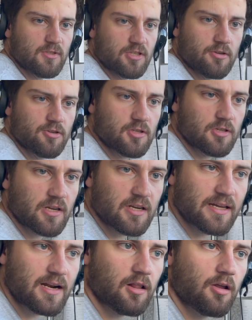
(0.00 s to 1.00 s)
So you're just looking to
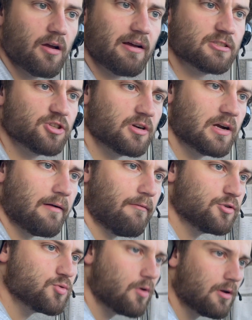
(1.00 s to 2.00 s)
get a little extra
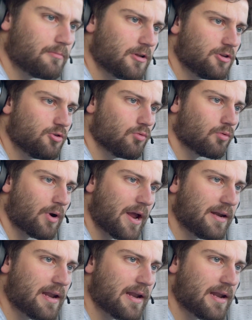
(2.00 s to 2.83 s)
coverage. What I'm gonna do,